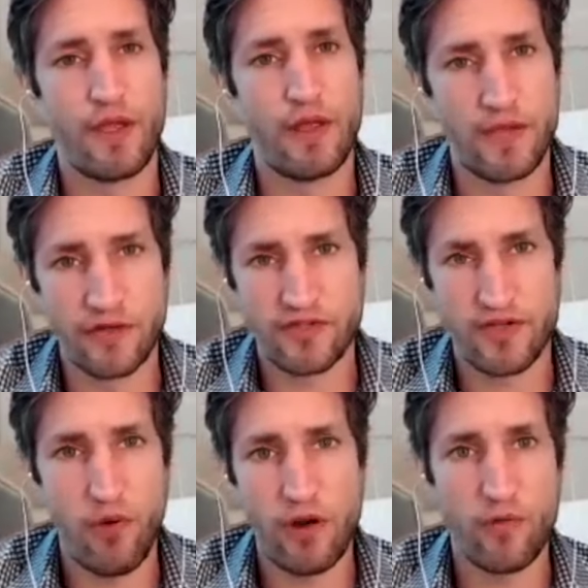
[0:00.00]
There's a
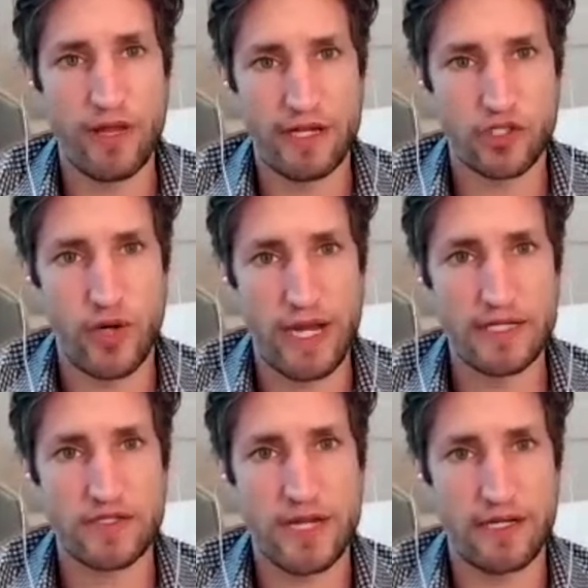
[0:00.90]
point where that training
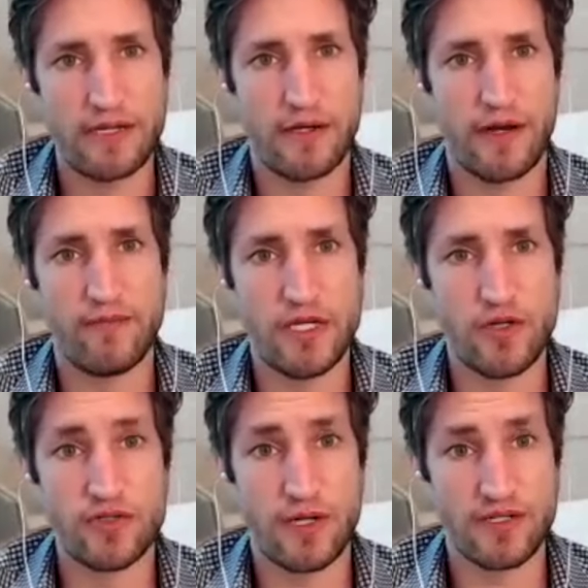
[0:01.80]
technique that I've been
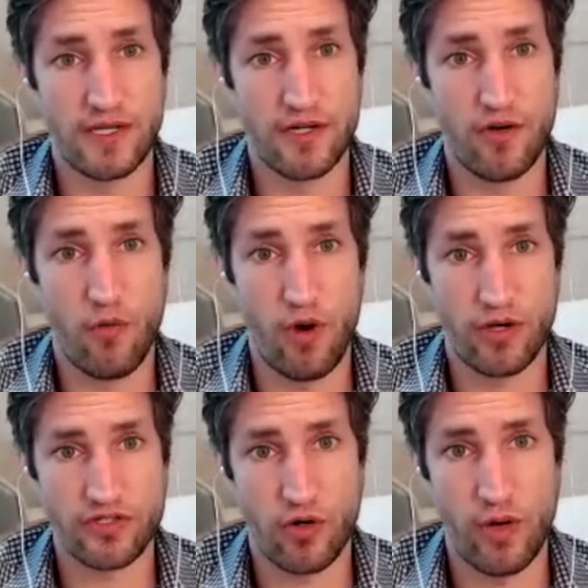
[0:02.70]
using is going to not work
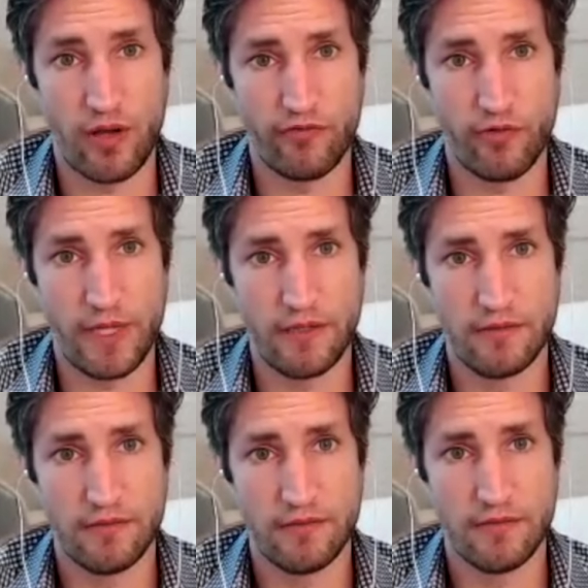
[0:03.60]
so well for me.
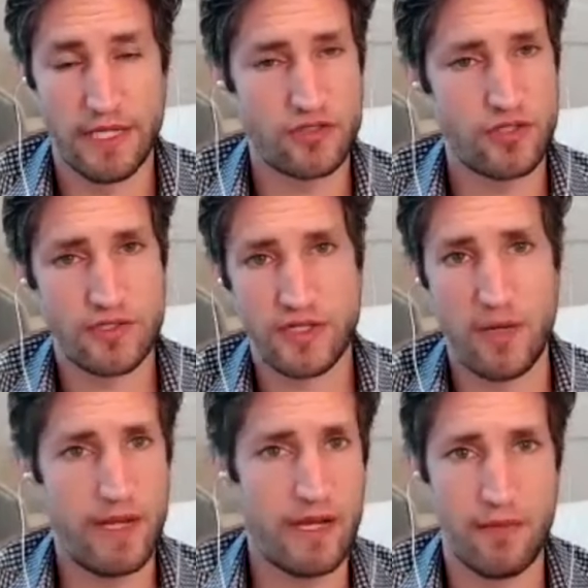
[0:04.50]
It's just going to
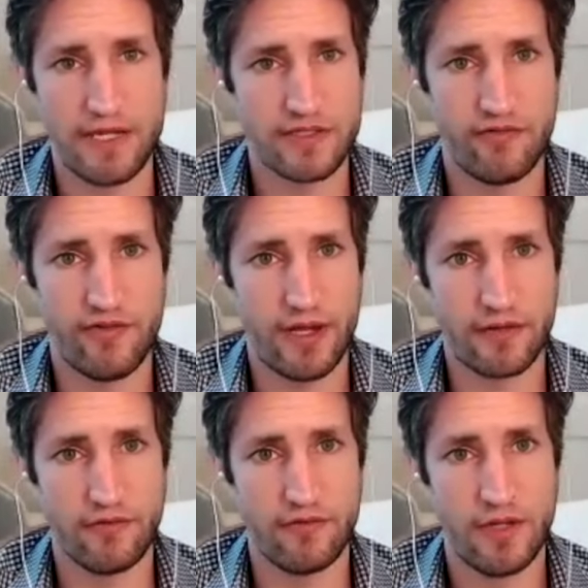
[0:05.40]
become less
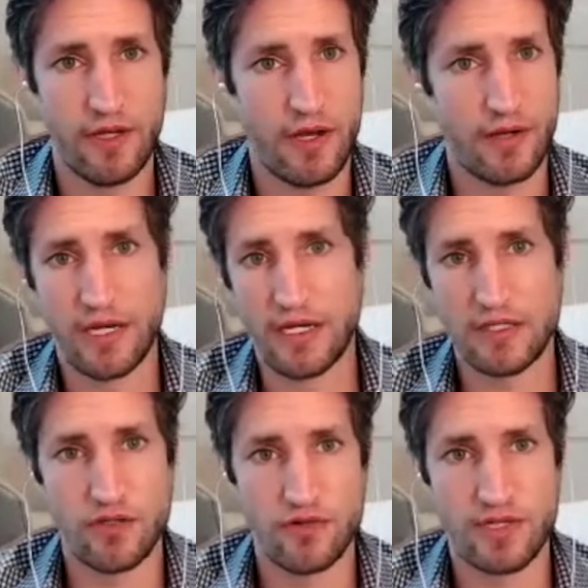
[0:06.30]
effective. I'm going to need
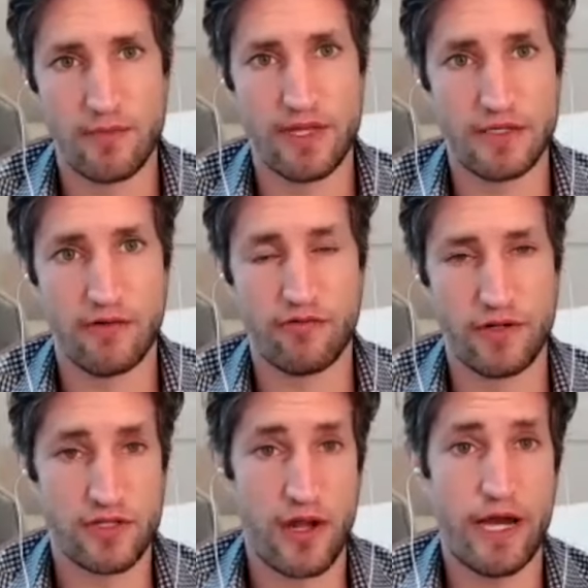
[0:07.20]
to do something different.
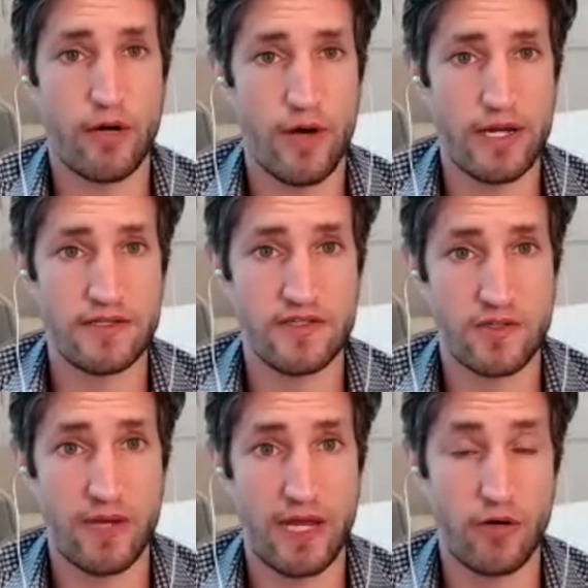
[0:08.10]
So how do I
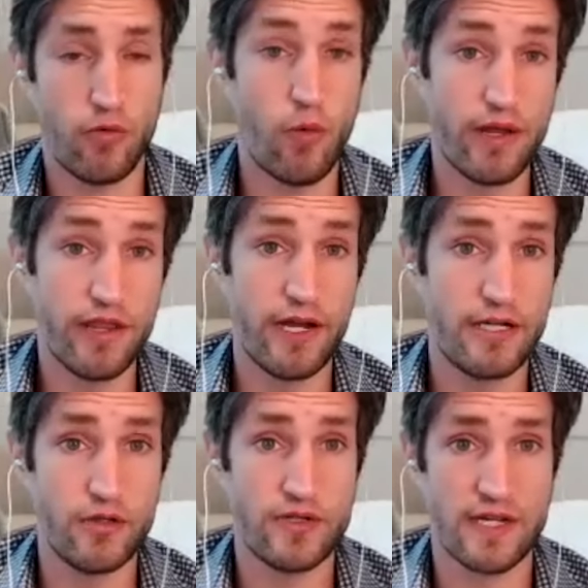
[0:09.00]
anticipate it? Well, one thing I
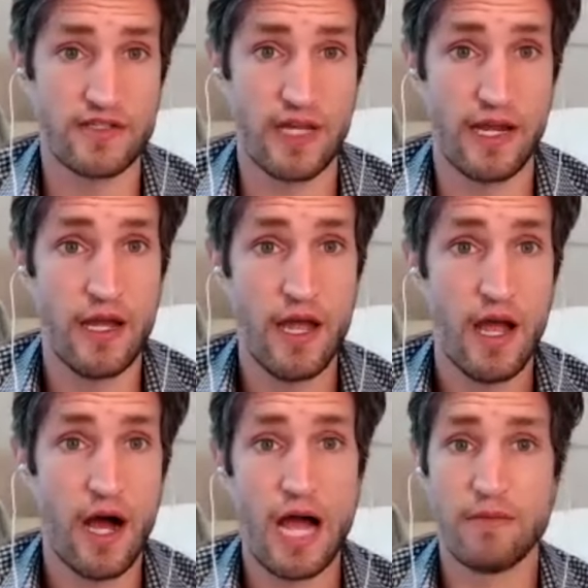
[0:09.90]
do is I say,
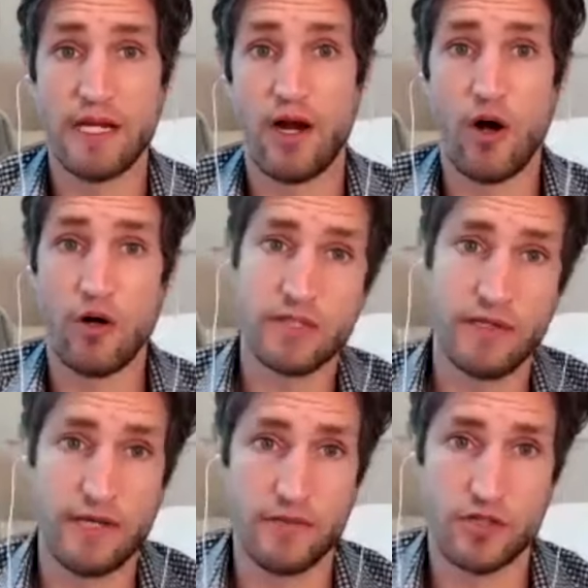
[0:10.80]
I'm going to
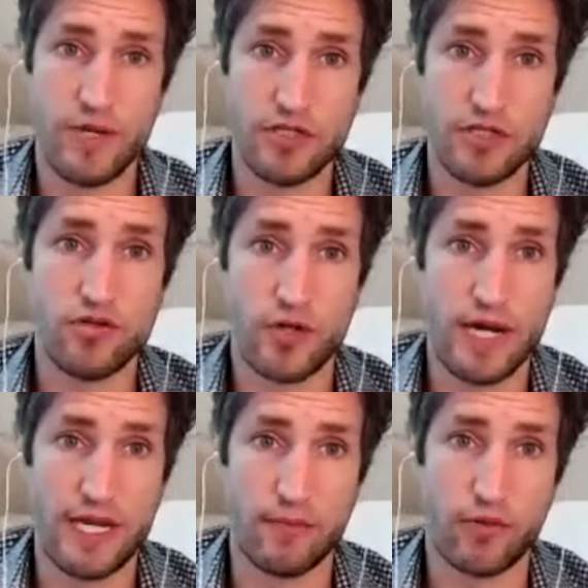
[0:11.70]
alternate between two
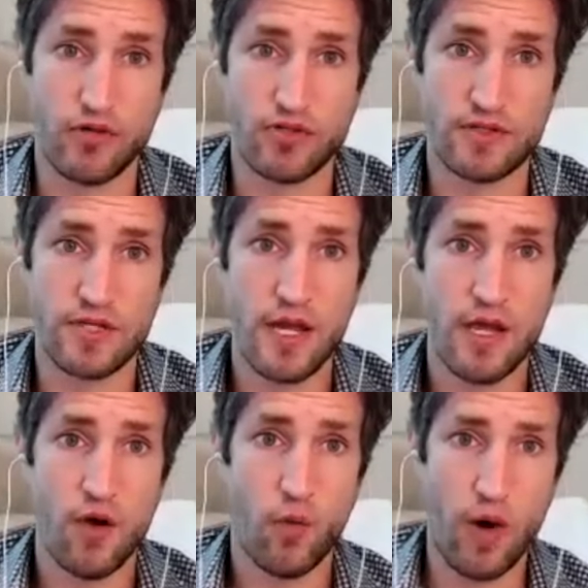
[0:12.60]
training approaches.
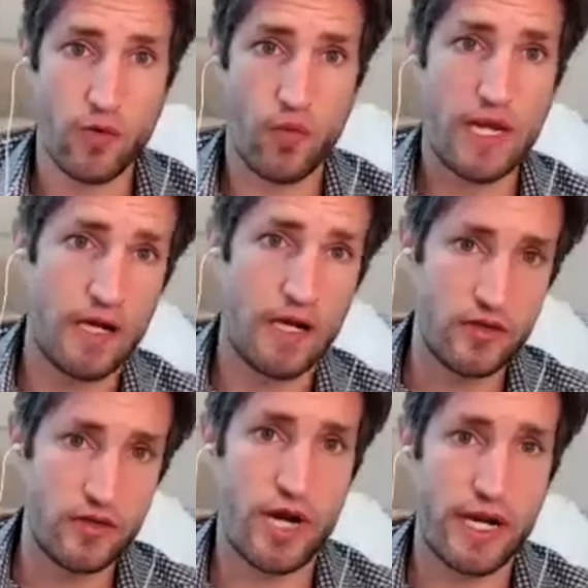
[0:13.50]
1 week I'll use
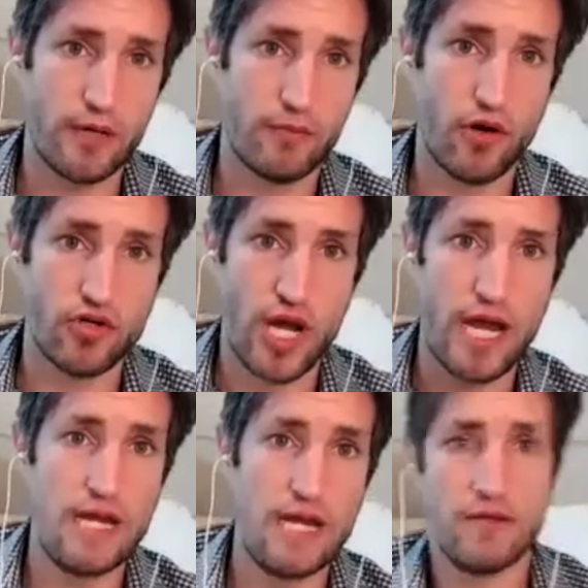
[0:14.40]
training approach
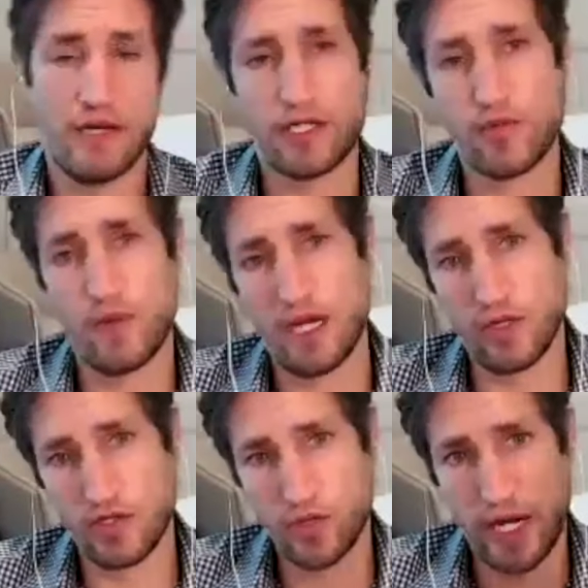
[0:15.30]
A, the next week I
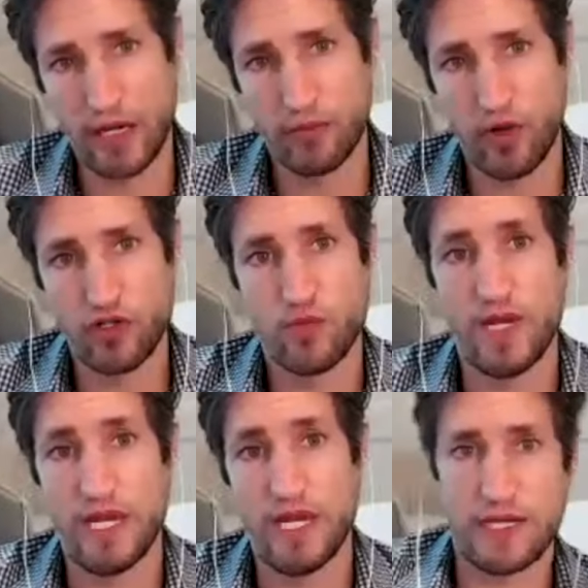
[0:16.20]
use training approach
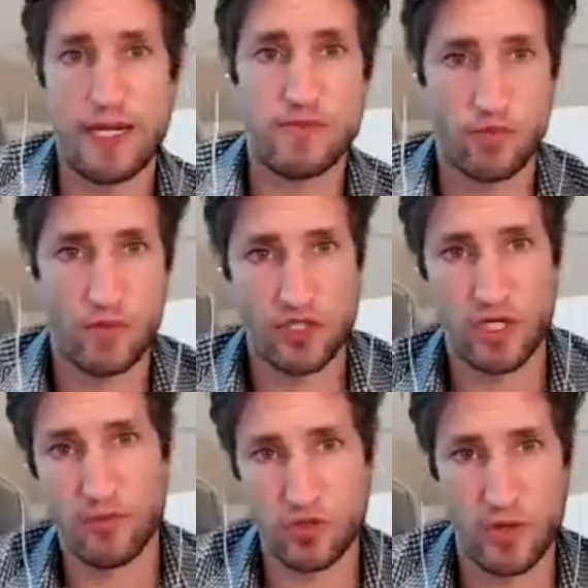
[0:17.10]
B, and I keep switching
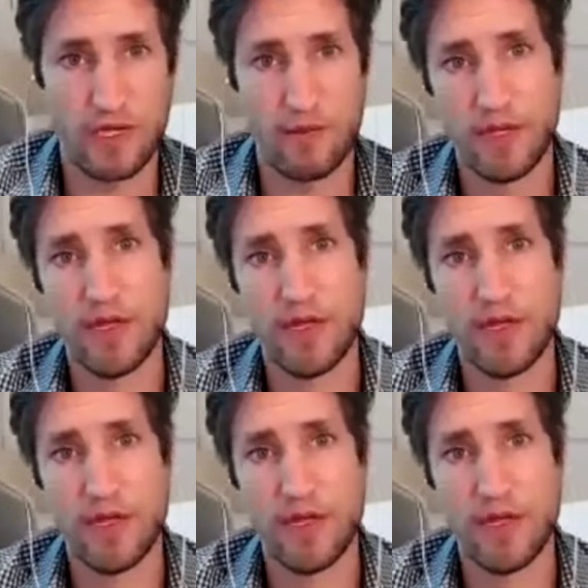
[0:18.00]
between them.